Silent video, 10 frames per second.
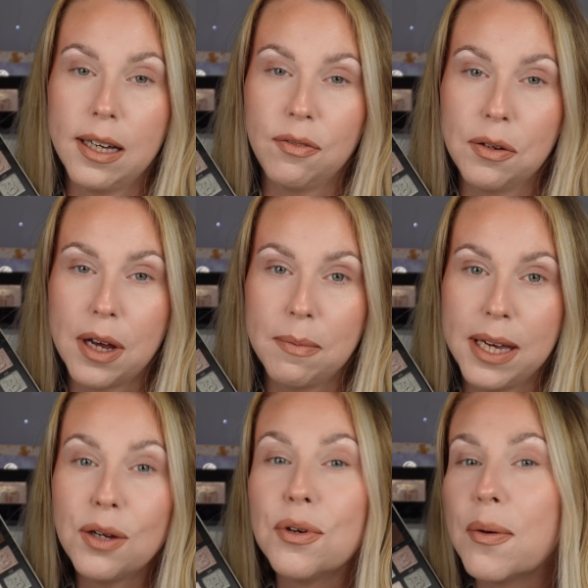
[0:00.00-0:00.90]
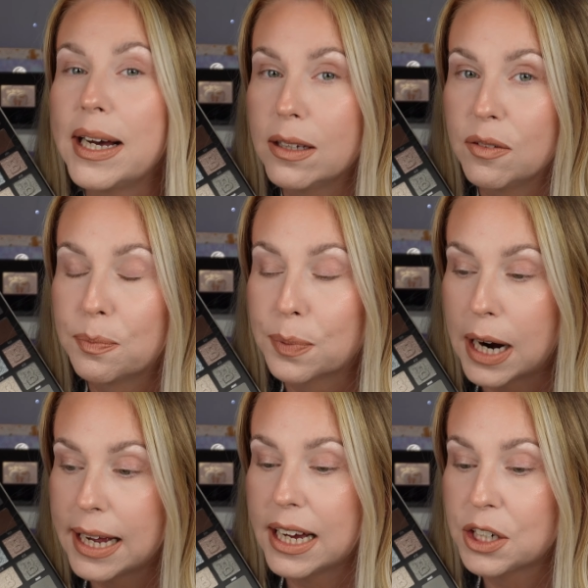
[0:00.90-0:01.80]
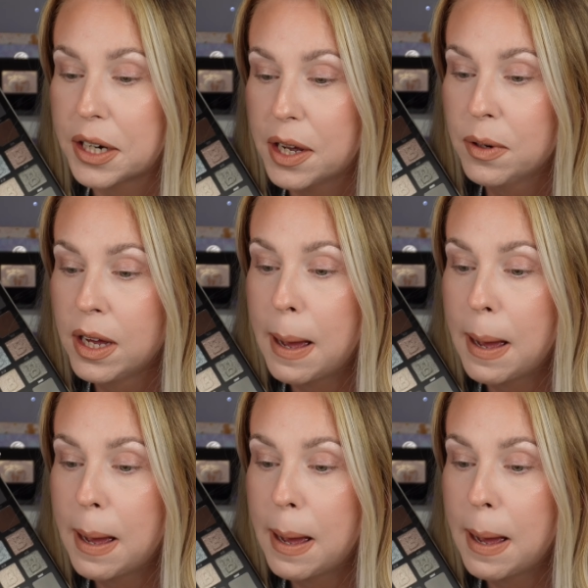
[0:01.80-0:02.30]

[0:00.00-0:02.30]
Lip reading: If you know me, you know I love bright eyeshadow,